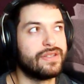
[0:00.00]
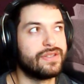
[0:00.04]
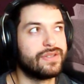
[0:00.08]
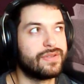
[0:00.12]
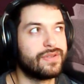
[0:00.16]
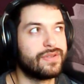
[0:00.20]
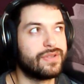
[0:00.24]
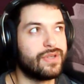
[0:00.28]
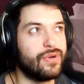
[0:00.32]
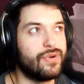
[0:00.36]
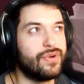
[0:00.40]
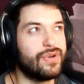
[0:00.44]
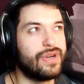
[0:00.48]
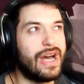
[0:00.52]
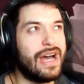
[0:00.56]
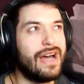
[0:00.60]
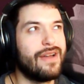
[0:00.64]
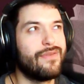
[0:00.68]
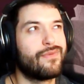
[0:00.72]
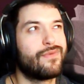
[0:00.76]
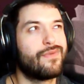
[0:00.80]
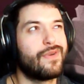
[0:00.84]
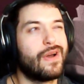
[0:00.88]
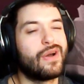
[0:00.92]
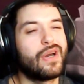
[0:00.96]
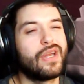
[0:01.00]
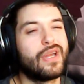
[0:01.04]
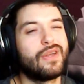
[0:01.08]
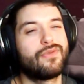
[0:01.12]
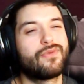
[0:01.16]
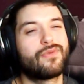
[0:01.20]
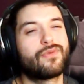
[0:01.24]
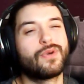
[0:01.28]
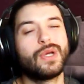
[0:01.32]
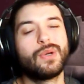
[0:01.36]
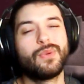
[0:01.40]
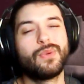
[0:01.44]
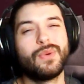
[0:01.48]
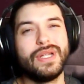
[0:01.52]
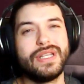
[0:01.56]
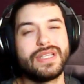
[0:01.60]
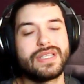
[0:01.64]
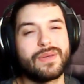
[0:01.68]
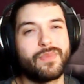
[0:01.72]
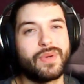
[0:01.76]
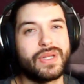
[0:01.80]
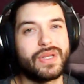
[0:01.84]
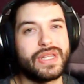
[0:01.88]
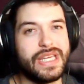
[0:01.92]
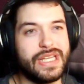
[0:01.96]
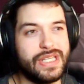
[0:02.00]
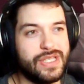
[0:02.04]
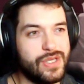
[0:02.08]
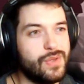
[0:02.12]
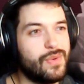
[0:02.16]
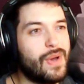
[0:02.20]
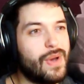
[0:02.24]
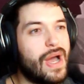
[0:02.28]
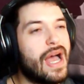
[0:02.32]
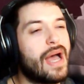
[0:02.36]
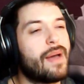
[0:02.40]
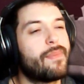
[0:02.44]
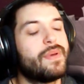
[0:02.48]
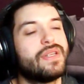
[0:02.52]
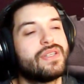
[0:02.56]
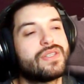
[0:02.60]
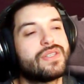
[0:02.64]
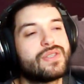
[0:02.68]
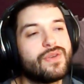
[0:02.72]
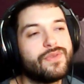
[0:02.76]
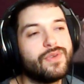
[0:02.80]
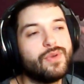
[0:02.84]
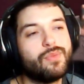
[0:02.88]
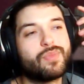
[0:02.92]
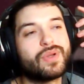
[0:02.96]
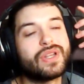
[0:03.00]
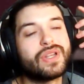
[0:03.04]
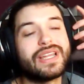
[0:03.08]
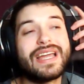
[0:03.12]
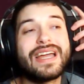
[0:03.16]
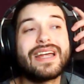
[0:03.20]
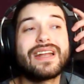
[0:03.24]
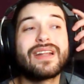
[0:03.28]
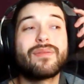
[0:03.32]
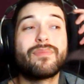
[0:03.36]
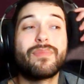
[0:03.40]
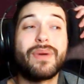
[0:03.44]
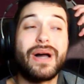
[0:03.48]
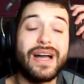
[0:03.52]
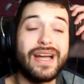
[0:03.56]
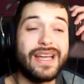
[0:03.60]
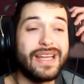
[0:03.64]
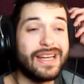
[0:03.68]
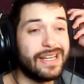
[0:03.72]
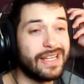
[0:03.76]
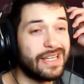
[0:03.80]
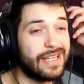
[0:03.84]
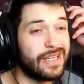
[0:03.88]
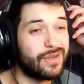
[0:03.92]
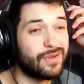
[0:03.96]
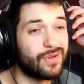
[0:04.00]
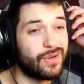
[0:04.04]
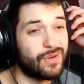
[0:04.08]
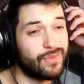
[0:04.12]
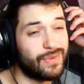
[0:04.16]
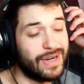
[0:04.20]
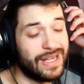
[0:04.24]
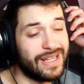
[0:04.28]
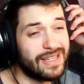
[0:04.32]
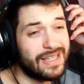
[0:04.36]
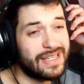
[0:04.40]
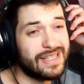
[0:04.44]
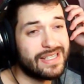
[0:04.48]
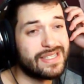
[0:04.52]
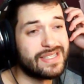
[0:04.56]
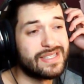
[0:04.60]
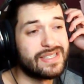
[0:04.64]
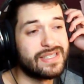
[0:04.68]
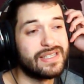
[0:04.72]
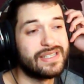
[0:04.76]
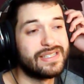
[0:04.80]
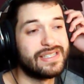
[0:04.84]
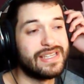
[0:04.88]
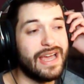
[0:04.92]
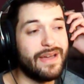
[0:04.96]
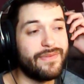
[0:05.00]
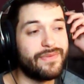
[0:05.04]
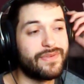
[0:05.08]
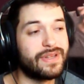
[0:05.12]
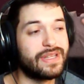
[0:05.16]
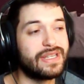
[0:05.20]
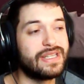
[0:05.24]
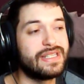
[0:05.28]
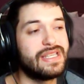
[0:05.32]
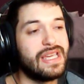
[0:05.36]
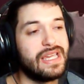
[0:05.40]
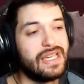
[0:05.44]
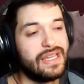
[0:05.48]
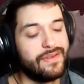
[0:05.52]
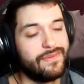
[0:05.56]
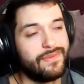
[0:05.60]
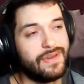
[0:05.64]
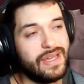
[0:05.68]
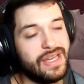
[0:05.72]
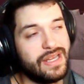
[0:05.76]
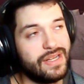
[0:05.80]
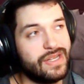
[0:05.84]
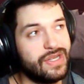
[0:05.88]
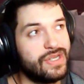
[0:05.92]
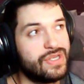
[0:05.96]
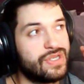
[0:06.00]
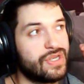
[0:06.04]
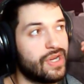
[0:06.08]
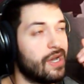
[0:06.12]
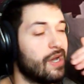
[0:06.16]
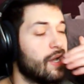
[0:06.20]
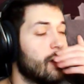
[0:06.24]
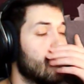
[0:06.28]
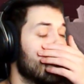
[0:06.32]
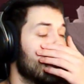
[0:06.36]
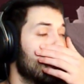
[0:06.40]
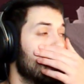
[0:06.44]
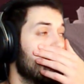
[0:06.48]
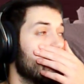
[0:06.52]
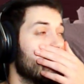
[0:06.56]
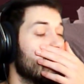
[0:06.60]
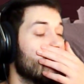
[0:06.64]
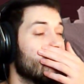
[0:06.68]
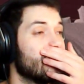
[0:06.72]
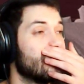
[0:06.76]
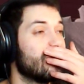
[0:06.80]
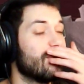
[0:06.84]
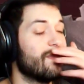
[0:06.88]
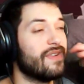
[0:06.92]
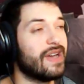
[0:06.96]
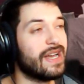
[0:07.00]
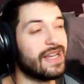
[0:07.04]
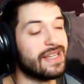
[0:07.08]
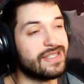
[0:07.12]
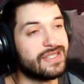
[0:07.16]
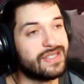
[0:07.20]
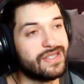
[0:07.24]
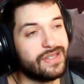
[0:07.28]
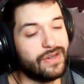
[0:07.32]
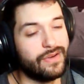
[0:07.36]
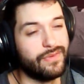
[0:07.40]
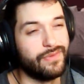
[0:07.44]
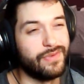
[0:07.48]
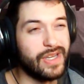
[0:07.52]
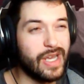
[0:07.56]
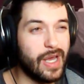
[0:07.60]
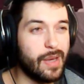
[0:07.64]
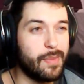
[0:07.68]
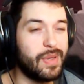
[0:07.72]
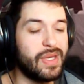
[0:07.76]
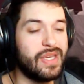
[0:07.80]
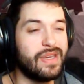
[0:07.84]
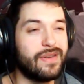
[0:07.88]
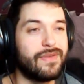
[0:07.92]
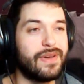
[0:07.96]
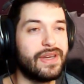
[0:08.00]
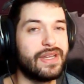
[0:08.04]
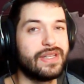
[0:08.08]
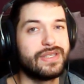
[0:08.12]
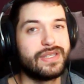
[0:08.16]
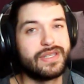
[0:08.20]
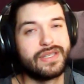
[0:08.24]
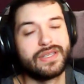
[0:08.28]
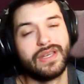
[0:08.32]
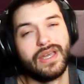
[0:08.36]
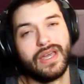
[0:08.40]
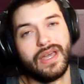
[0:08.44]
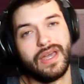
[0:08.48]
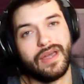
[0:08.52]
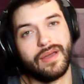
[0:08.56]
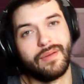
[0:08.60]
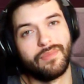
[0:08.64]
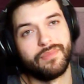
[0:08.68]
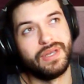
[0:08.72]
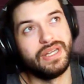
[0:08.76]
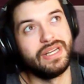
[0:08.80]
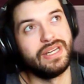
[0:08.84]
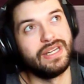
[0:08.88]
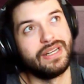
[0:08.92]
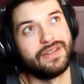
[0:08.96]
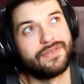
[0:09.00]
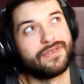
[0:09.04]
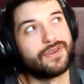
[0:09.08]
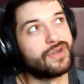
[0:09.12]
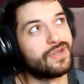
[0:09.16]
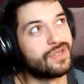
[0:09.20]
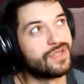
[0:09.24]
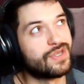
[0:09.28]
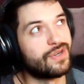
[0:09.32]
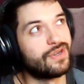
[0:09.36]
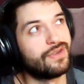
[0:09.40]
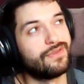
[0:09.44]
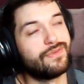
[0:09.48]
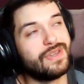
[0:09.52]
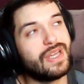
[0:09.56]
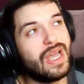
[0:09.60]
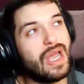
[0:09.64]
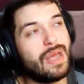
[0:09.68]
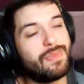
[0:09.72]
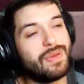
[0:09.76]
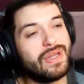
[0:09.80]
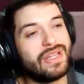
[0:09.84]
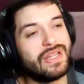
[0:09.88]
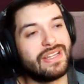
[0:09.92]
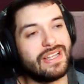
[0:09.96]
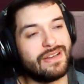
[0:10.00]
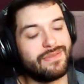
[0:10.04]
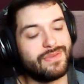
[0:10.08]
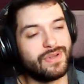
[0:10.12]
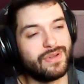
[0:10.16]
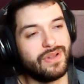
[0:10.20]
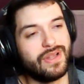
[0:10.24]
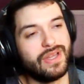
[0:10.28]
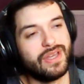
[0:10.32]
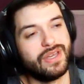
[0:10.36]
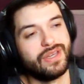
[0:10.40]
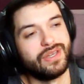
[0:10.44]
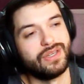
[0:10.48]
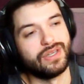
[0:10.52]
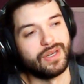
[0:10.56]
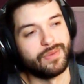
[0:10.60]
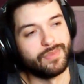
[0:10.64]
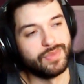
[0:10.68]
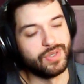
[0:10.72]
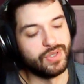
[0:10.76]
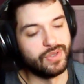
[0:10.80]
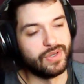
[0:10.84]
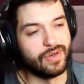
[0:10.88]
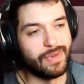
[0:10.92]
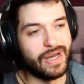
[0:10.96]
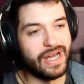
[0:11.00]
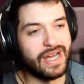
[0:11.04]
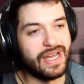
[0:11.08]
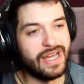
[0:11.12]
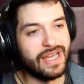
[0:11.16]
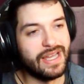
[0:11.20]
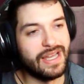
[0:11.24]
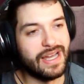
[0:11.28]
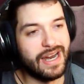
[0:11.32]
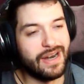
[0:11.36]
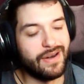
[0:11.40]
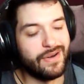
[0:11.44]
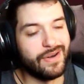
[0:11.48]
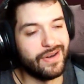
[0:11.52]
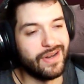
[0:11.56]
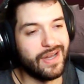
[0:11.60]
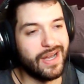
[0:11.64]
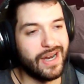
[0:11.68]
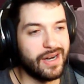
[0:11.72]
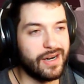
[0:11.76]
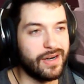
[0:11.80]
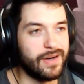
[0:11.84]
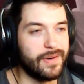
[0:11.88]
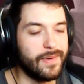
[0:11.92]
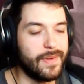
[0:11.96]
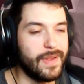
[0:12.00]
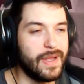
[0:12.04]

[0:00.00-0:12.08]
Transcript: They're not very frequent, but they do happen. So if you plan on buying hero relics, definitely take advantage of those events. They're VIP events, meaning if you're a certain VIP level, you can buy higher and higher